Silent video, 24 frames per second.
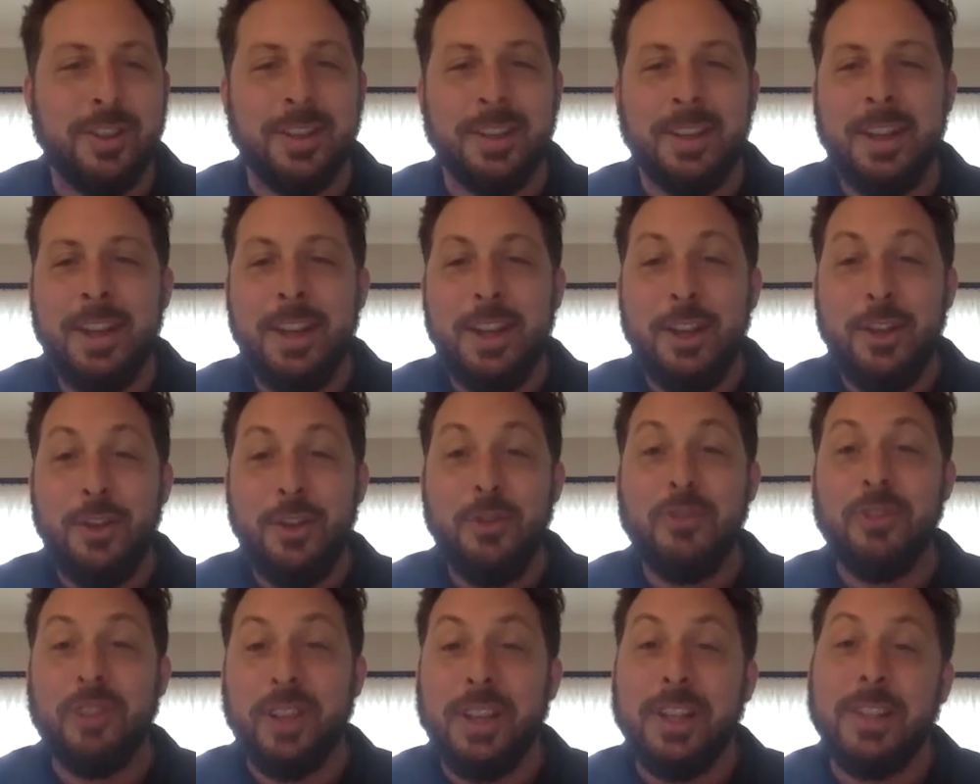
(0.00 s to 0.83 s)
And
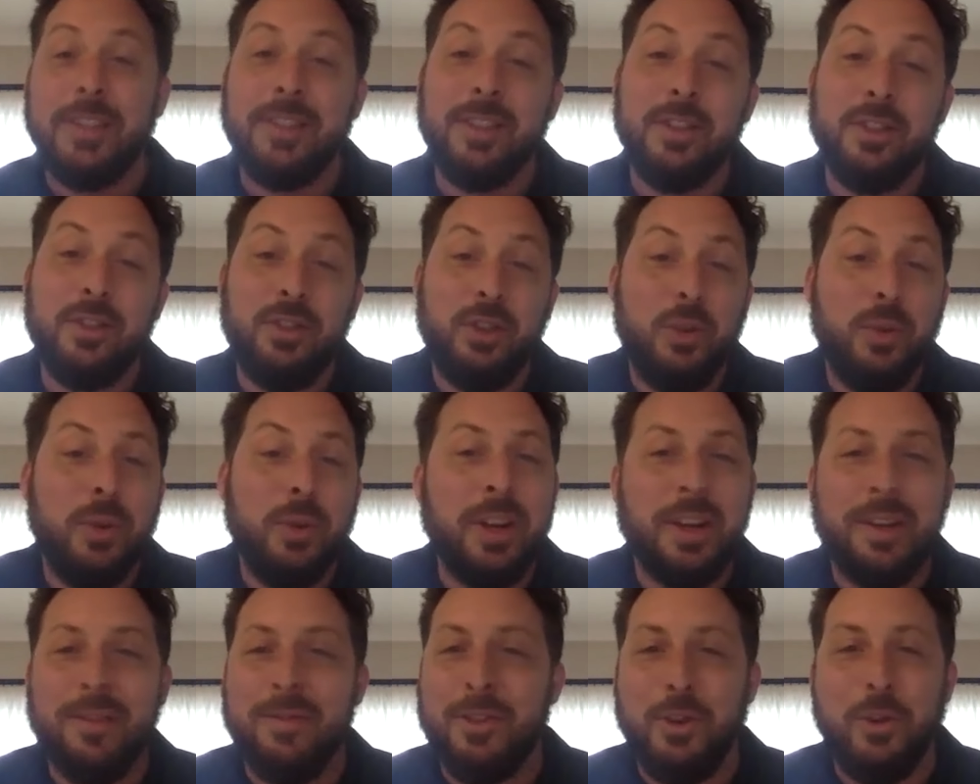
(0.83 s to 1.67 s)
usually it's
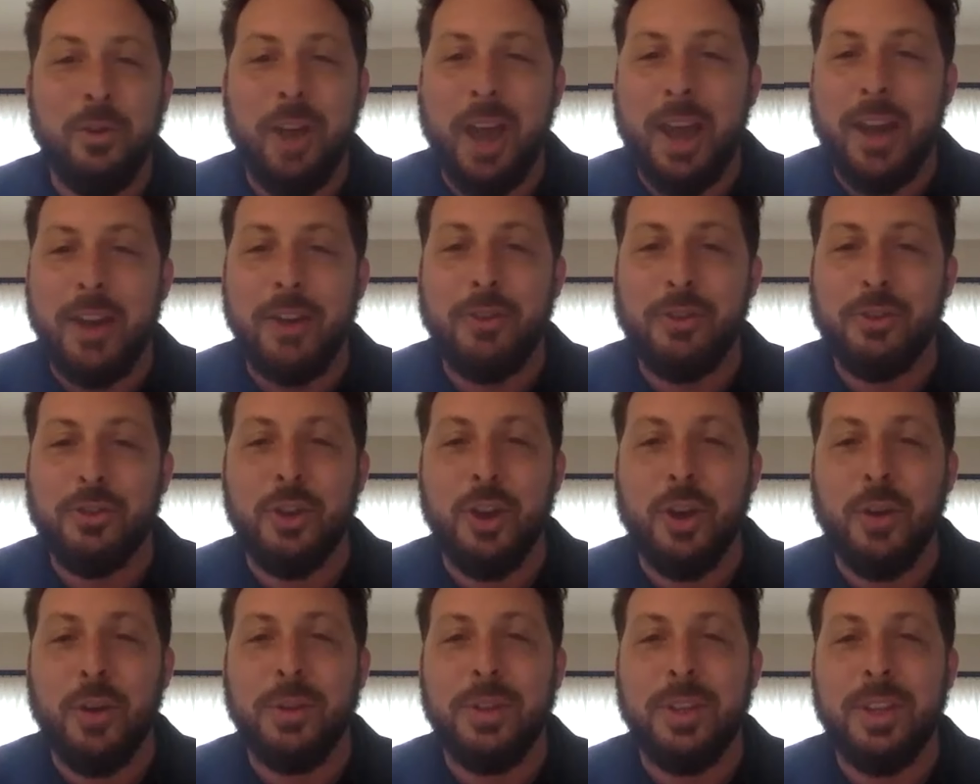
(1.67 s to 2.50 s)
intuitive and you kind of just
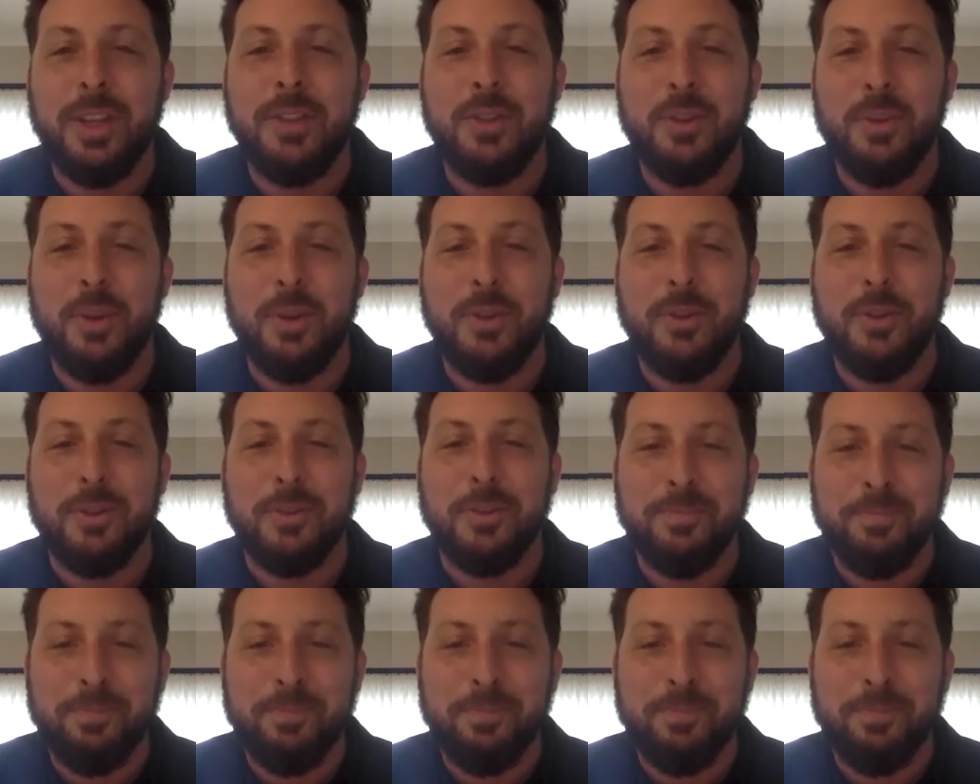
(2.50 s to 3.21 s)
go with the intuition.